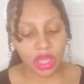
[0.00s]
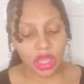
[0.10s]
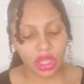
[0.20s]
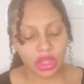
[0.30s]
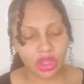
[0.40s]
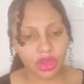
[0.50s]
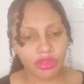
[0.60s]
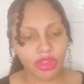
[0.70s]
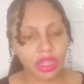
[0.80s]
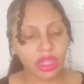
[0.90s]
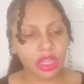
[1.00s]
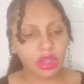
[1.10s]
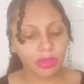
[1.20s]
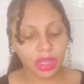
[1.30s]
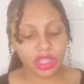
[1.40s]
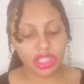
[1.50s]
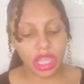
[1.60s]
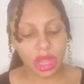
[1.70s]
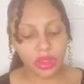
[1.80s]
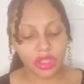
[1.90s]
you're feeling like you're being
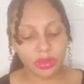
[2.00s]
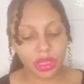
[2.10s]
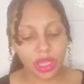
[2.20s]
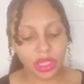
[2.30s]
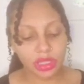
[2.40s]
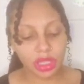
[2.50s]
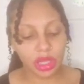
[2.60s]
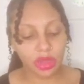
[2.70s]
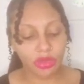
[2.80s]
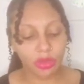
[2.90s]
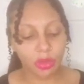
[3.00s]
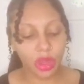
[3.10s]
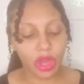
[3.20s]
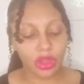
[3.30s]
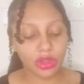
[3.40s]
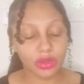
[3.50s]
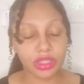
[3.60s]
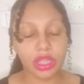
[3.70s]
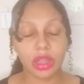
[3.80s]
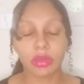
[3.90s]
challenged because of where you
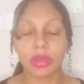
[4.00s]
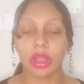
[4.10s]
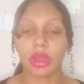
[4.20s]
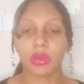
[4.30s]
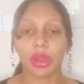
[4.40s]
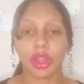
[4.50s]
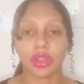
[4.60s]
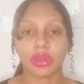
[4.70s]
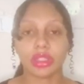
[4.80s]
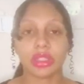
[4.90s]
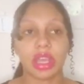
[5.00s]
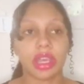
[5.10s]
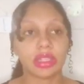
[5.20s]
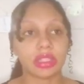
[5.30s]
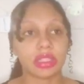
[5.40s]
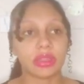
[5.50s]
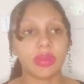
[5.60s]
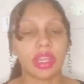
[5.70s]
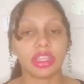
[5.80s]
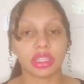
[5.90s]
celebrate or where you decide to
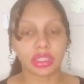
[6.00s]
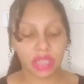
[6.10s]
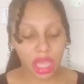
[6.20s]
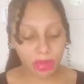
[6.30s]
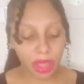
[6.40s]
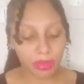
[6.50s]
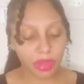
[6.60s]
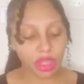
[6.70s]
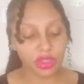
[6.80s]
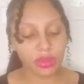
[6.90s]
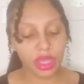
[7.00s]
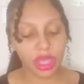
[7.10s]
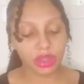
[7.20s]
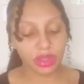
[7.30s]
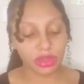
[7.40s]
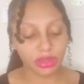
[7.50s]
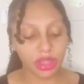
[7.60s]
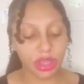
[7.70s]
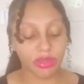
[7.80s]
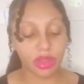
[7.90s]
spend your time at, because we got the Three
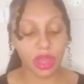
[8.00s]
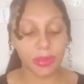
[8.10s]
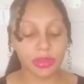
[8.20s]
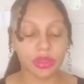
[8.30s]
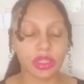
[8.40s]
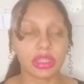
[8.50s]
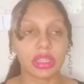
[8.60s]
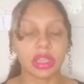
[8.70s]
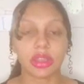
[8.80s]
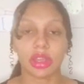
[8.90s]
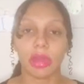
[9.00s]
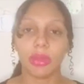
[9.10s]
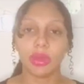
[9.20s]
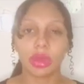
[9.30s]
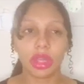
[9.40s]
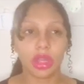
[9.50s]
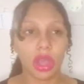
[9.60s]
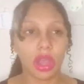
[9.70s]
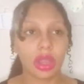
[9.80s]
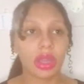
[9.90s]
of Cups. So this is like the community
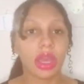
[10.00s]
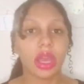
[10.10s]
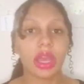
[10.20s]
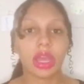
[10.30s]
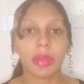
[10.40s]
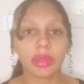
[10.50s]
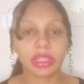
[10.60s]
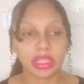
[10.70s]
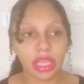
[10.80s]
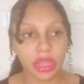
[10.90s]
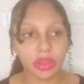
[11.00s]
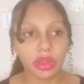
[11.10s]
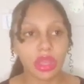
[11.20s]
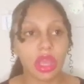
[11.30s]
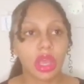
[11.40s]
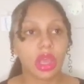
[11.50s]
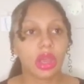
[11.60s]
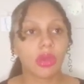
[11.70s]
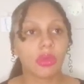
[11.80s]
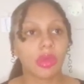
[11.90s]
card coming together
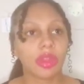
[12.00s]
with,